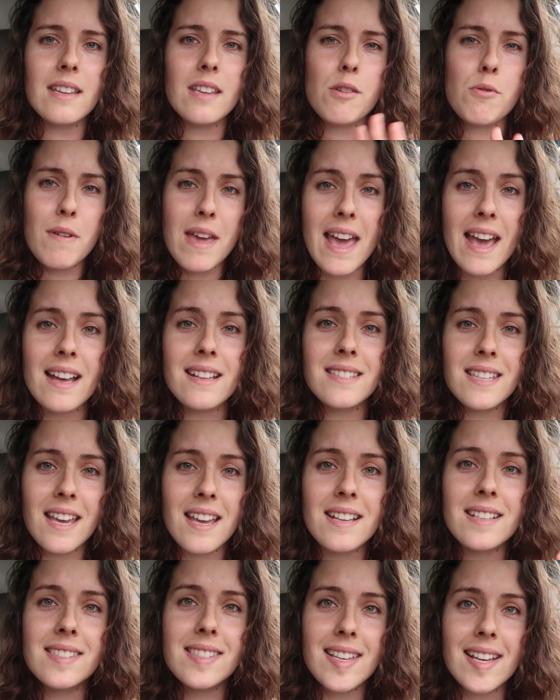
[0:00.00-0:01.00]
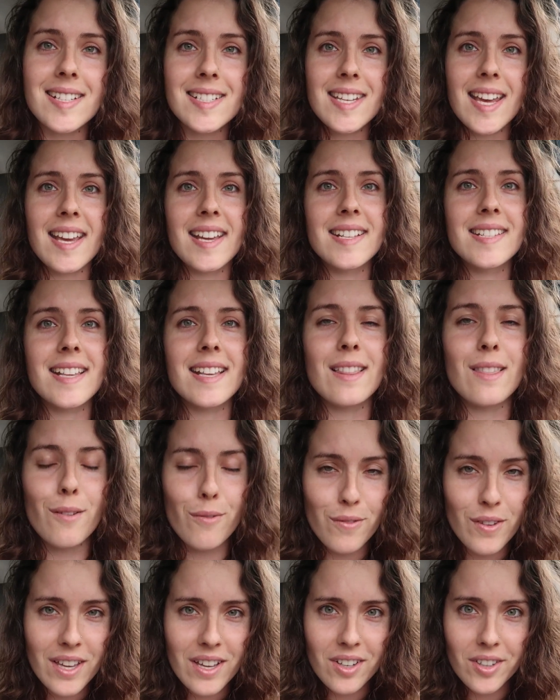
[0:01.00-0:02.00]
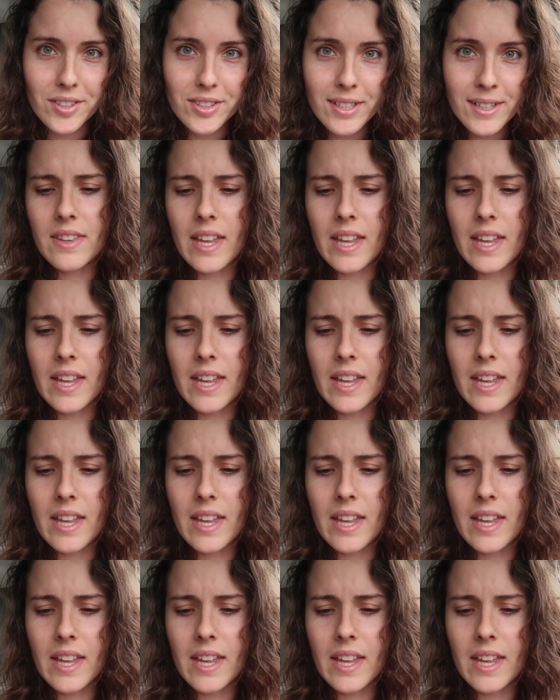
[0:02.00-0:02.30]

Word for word: You can take sick days in the field.